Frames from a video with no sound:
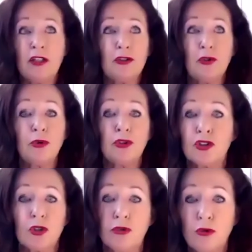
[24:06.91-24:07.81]
a
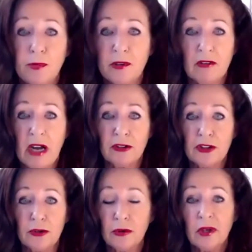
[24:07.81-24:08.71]
huge group around
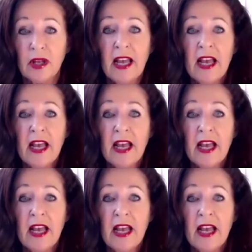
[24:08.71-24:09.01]
you.